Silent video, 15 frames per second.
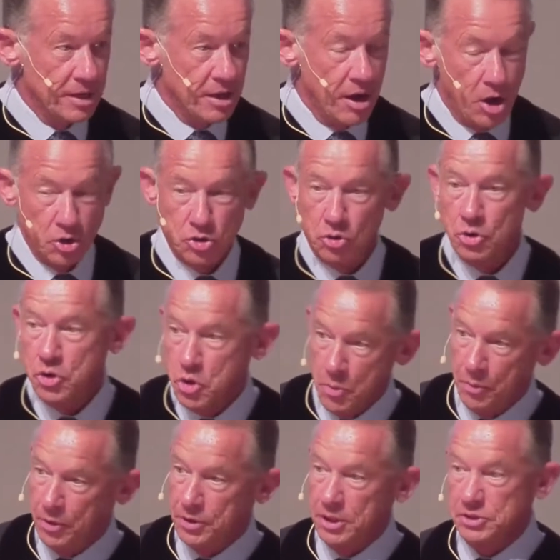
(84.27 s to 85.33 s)
Uncle
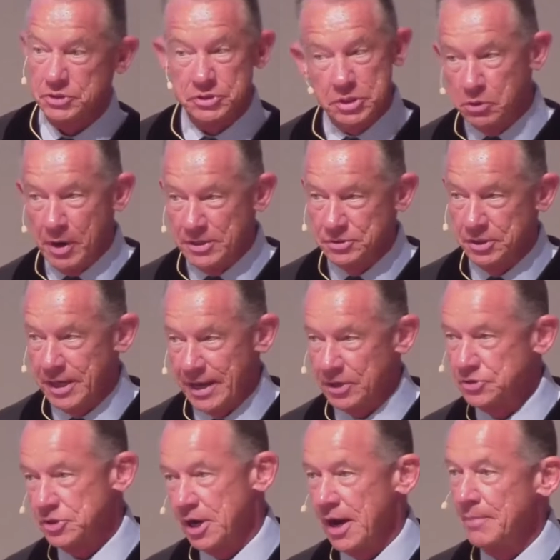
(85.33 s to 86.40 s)
Hubert still hasn't got a
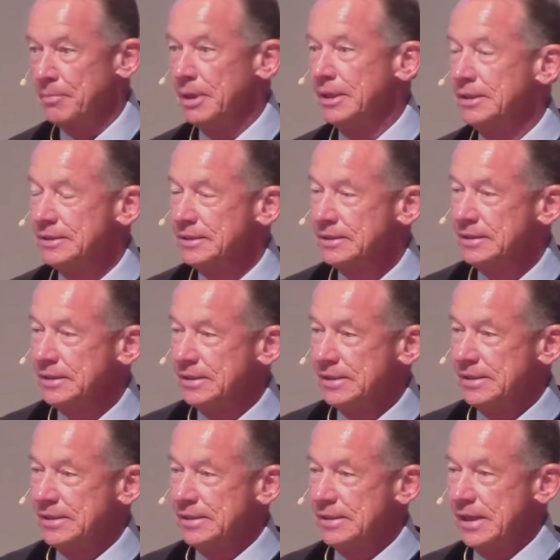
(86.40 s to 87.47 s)
job.
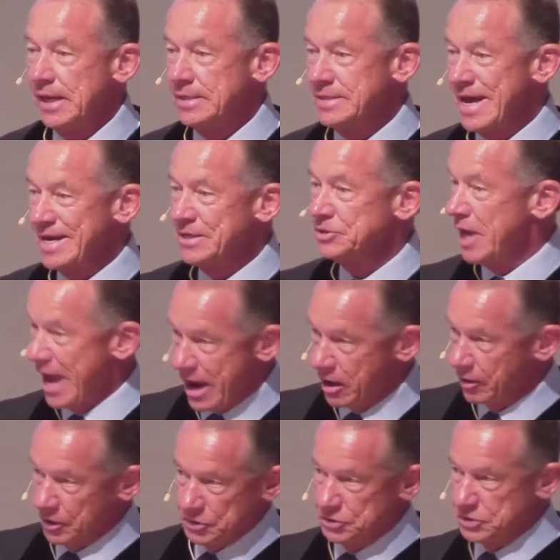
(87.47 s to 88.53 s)
And Daddy's
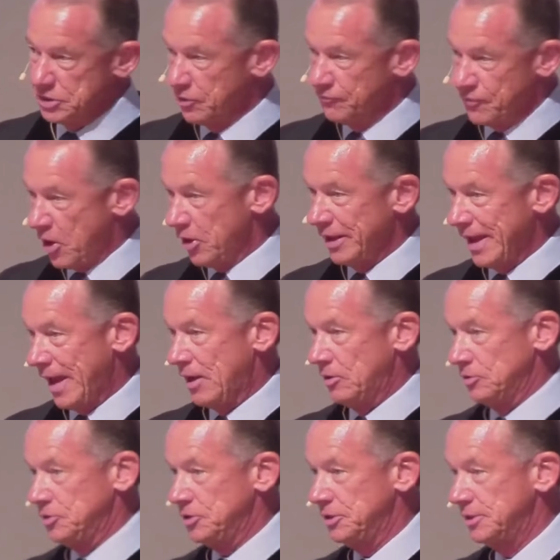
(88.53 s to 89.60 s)
hair is still falling
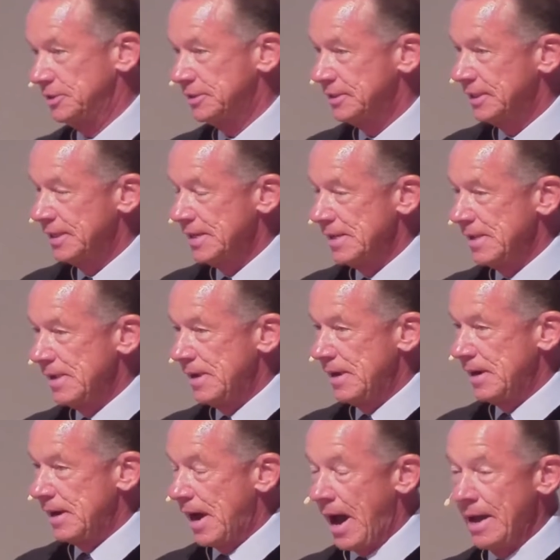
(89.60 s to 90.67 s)
out.
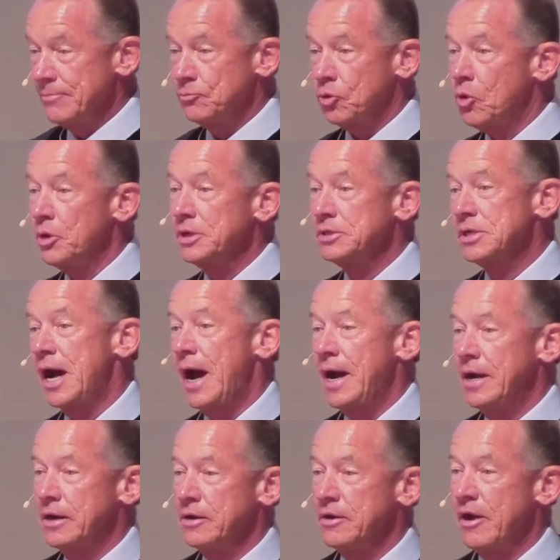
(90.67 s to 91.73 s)
I'm growing
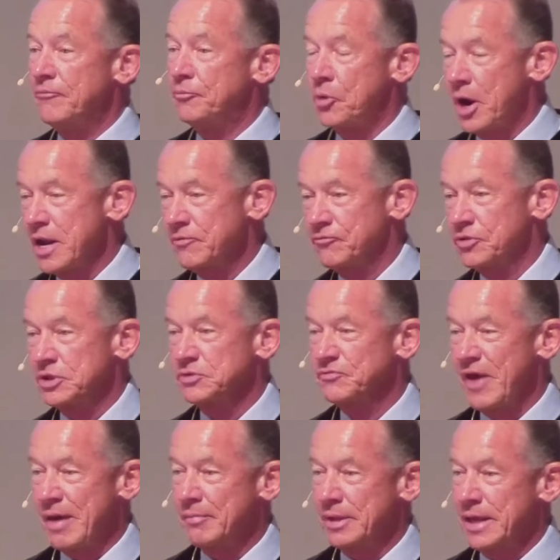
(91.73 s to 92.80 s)
tired of praying for this
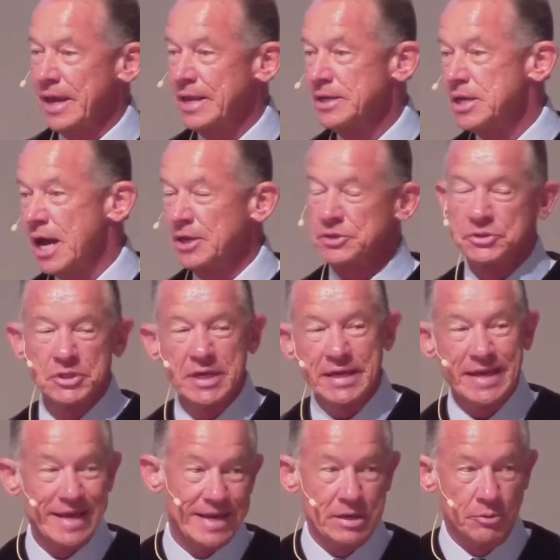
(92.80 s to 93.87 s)
family and not seeing
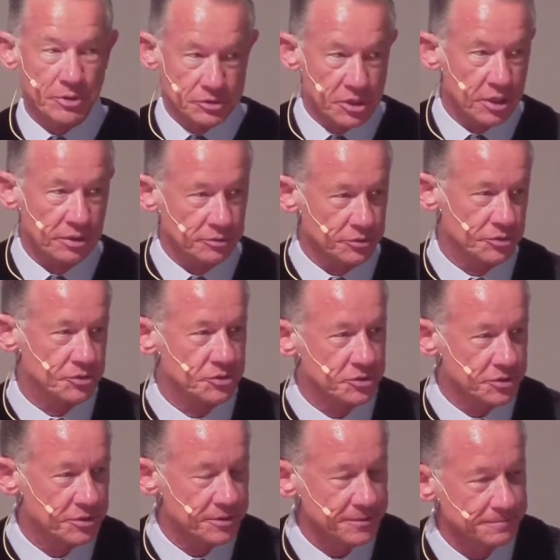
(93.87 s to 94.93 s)
any
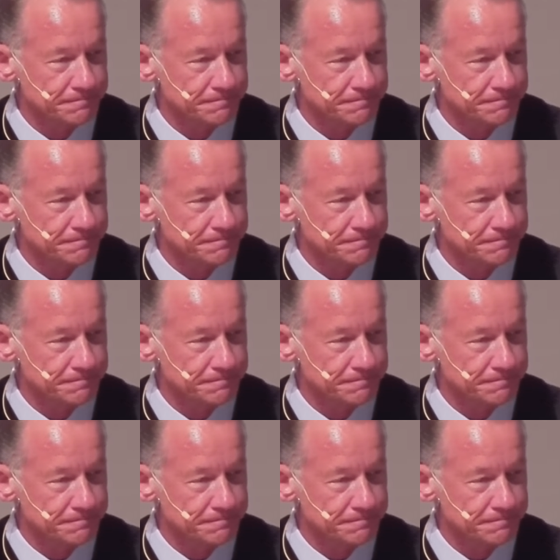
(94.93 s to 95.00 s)
results.